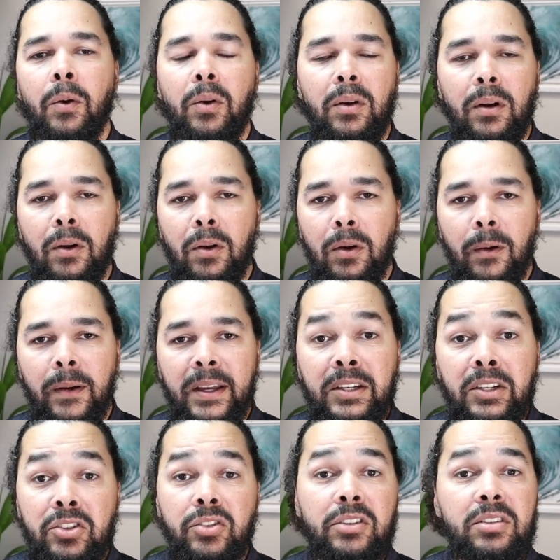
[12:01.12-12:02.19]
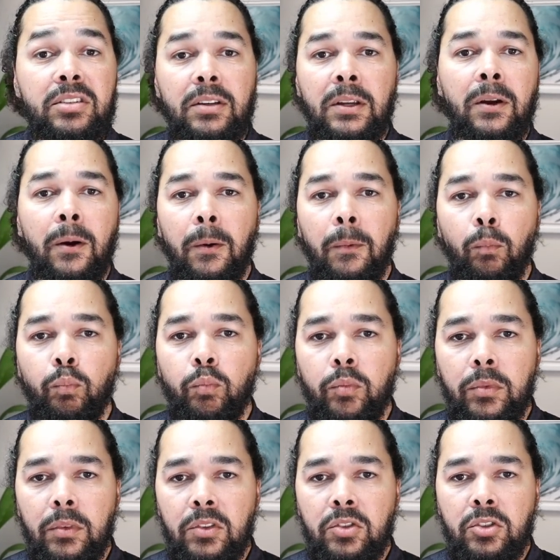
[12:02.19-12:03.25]
or industry
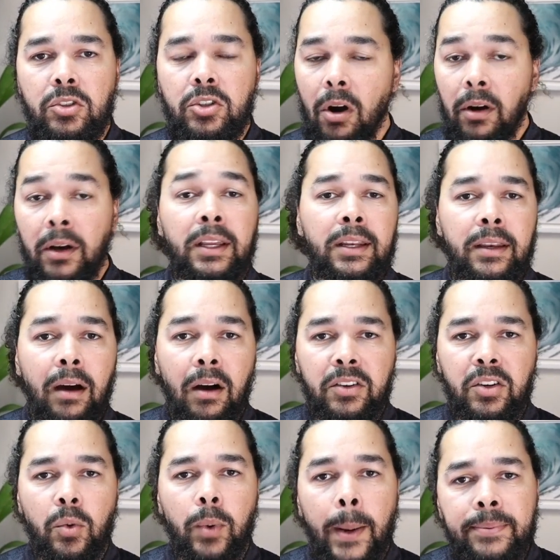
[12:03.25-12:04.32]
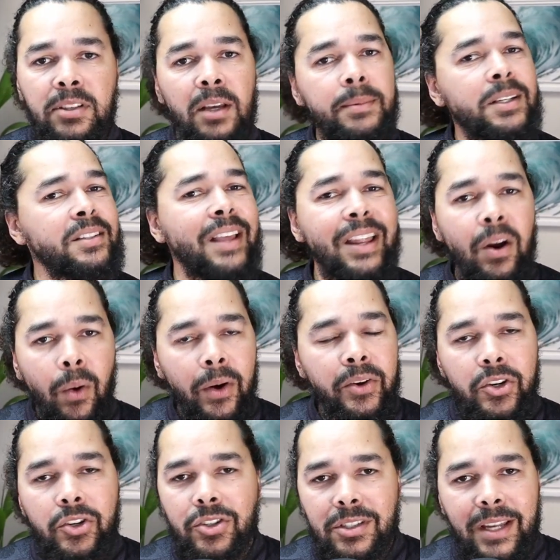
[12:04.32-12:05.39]
jargon on your website, because they don't
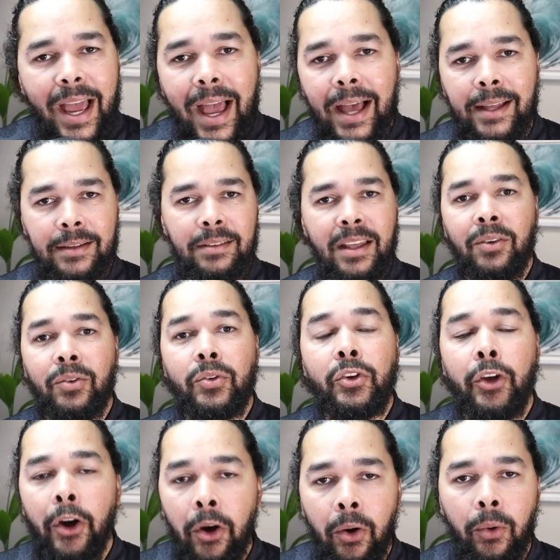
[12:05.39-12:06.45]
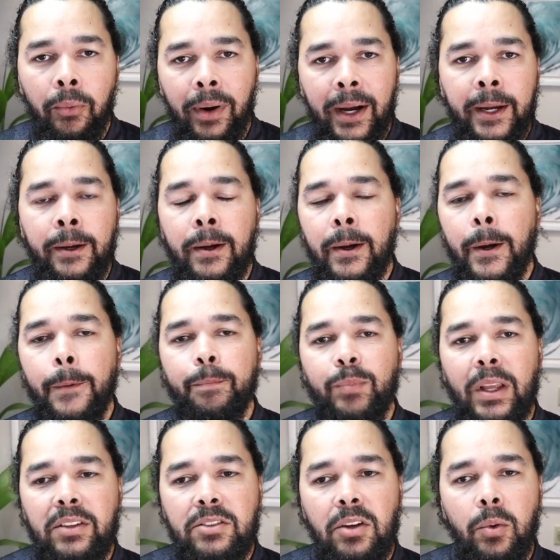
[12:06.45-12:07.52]
understand. They don't know, right?
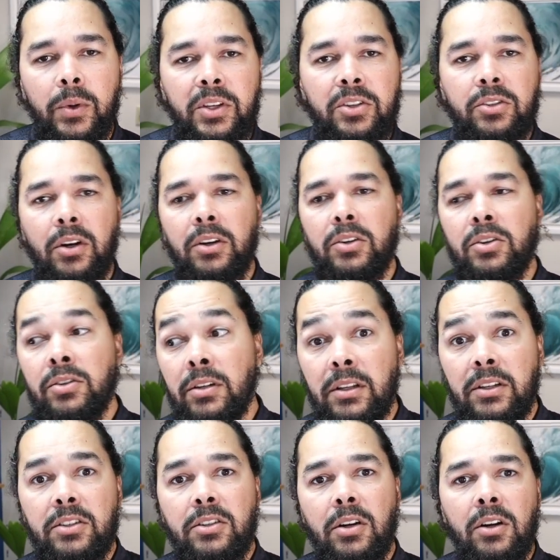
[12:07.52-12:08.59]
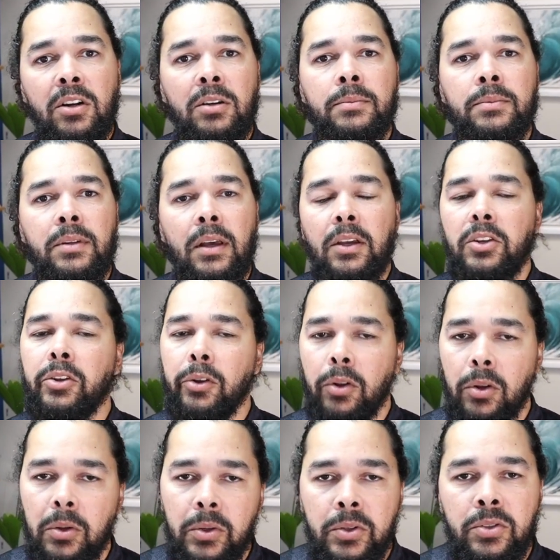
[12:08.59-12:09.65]
And so when you start using these terms, you
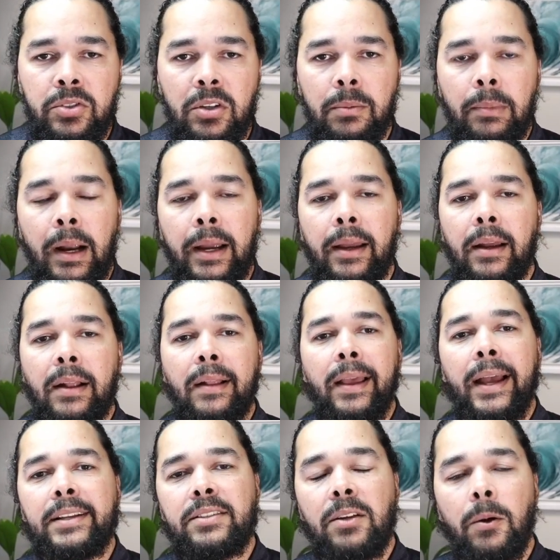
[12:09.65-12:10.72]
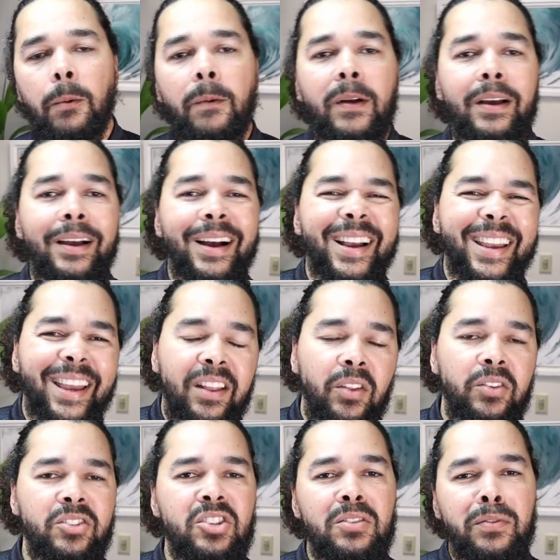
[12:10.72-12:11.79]
lose them, right? And so again,
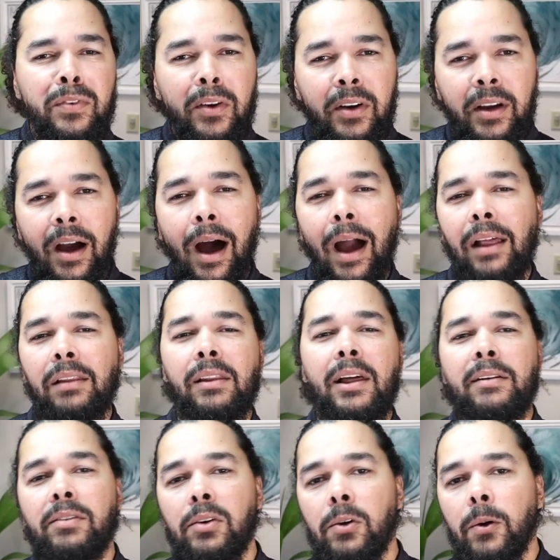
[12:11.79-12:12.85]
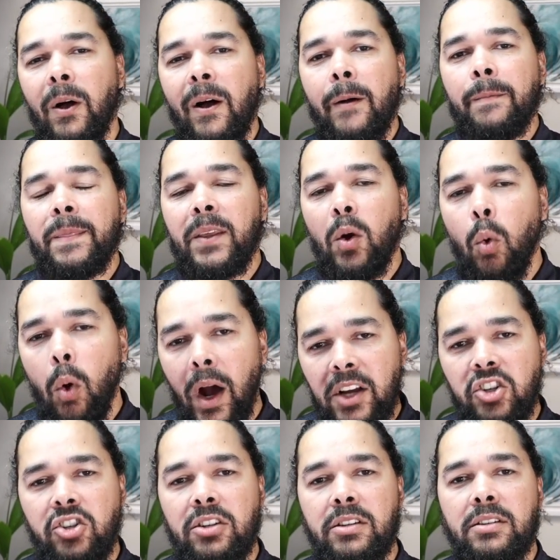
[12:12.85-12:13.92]
those are just very high-level
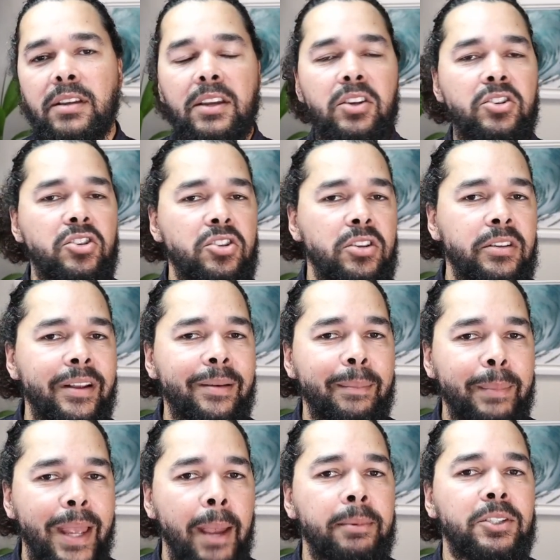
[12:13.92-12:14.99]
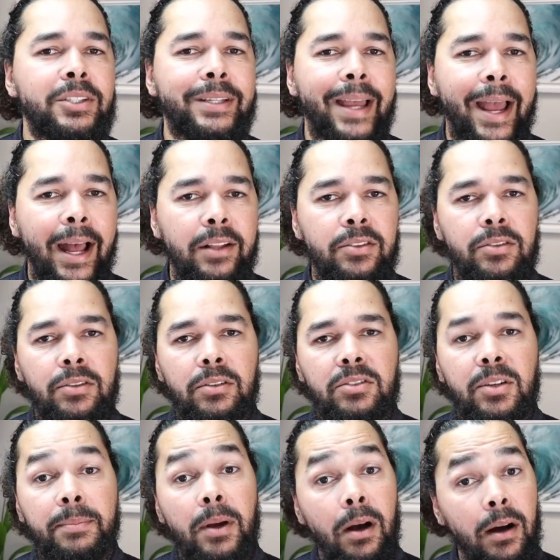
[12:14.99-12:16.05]
questions that you should be able to answer
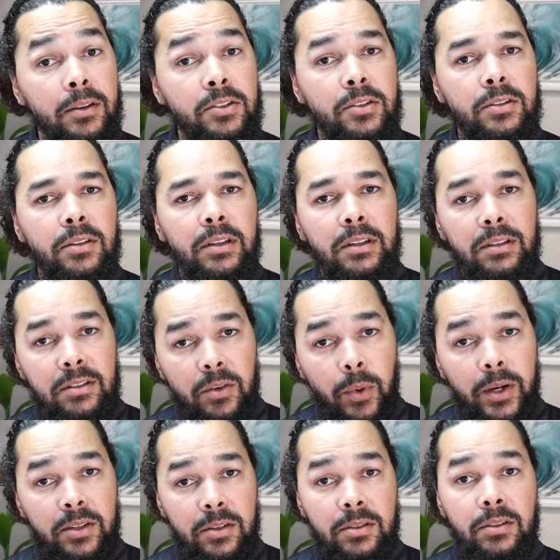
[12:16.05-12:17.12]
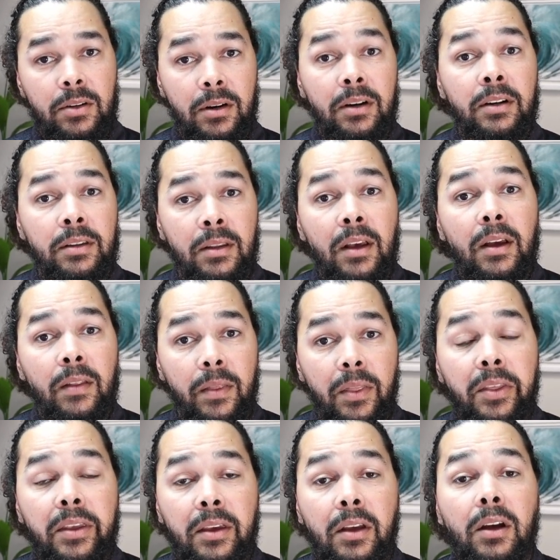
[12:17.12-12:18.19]
subconsciously. These questions are in
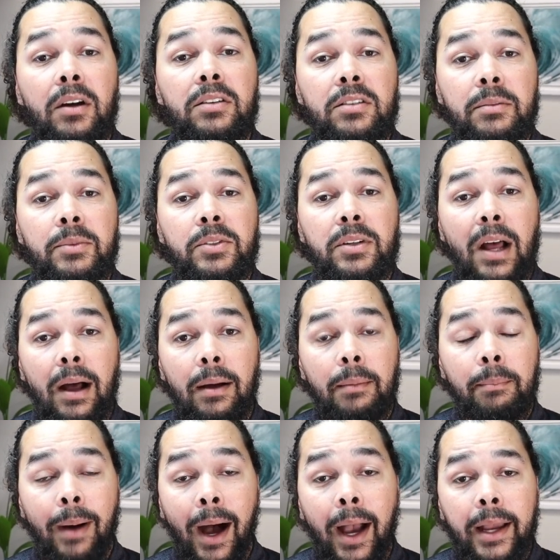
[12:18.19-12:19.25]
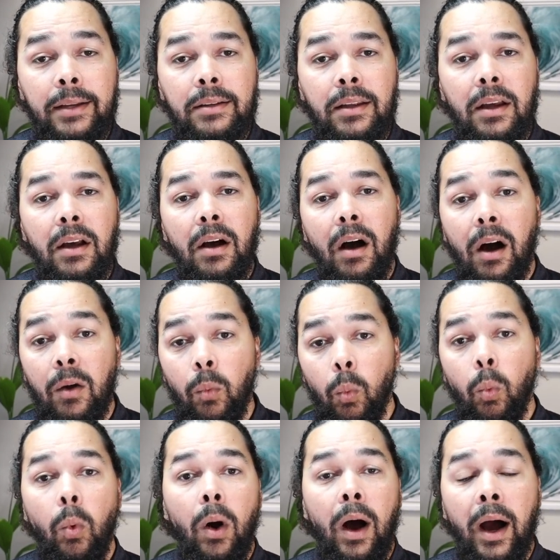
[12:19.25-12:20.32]
the customer's mind
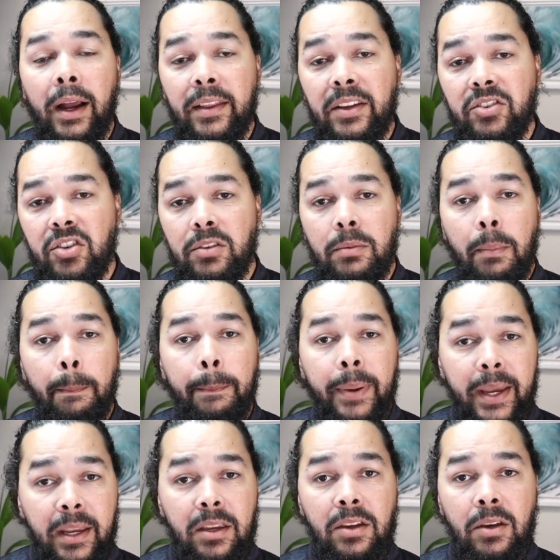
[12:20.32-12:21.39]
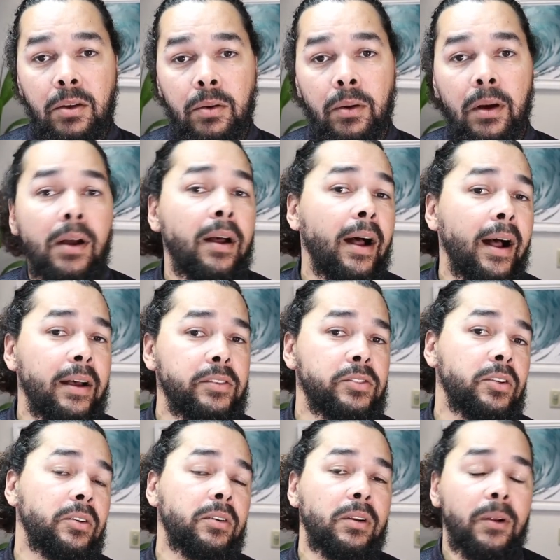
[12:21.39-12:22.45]
on why they should pick you as
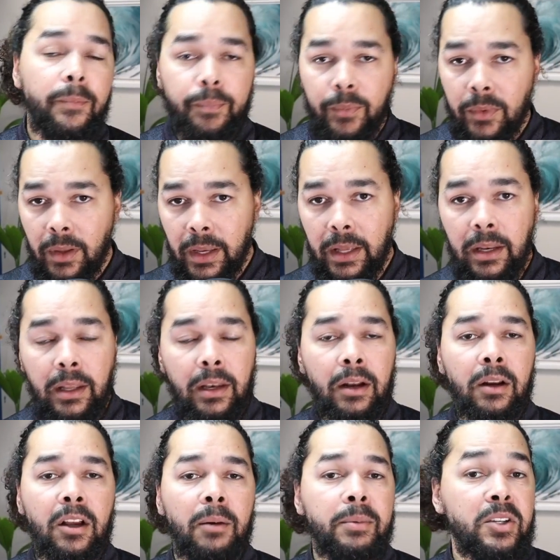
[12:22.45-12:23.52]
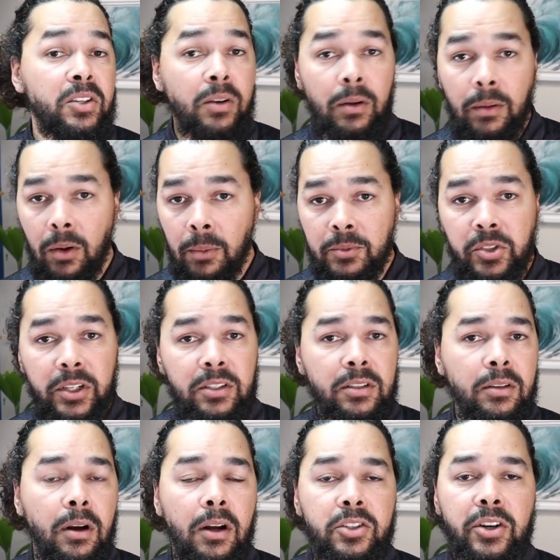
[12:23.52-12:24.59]
their heating and air company, home trades
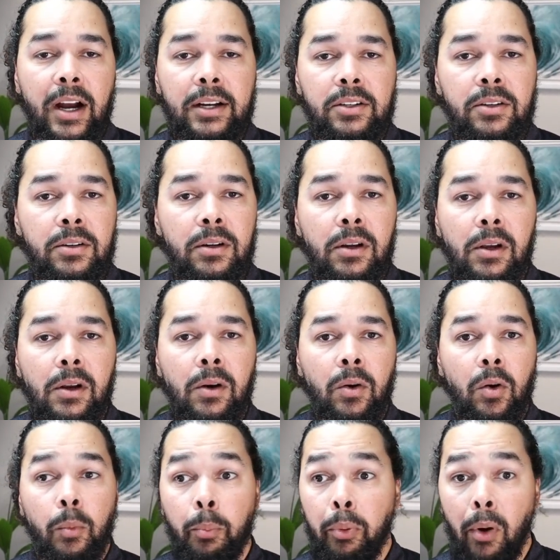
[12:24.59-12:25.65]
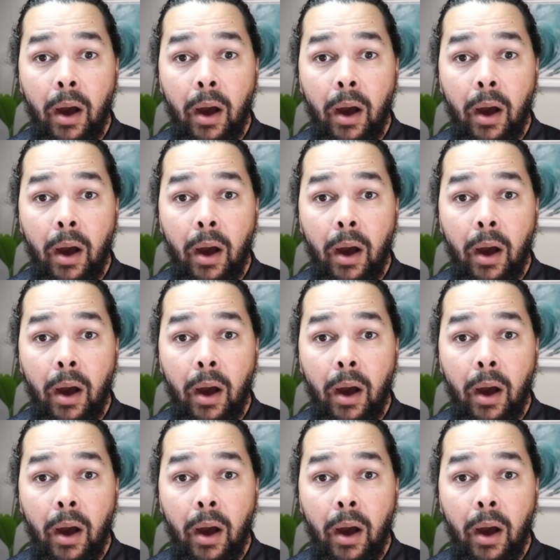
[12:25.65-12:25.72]
contractor, or